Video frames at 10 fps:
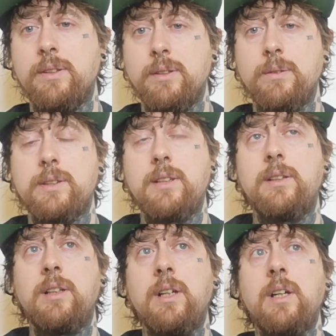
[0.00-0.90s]
to use it.
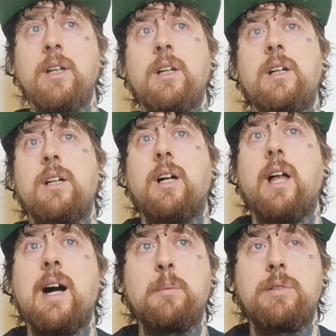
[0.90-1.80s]

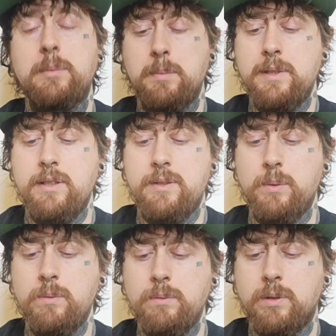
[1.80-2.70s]
I'll probably
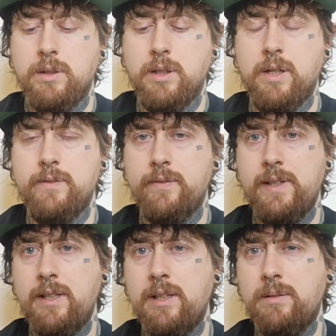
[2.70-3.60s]
do another
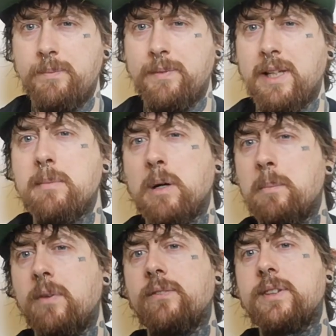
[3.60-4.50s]
video in about a
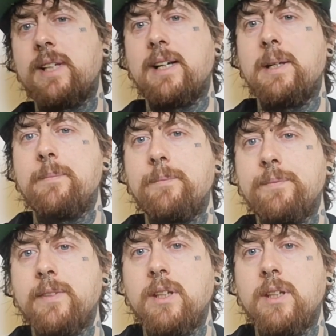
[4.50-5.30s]
month's time,